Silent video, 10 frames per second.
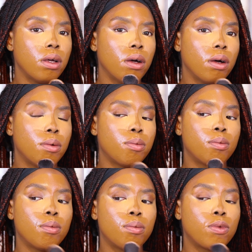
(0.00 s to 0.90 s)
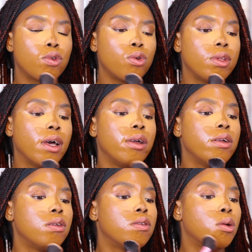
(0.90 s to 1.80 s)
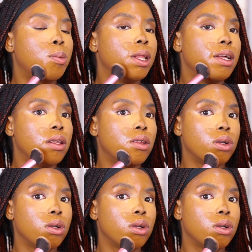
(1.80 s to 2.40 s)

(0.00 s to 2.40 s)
tool that you're using to blend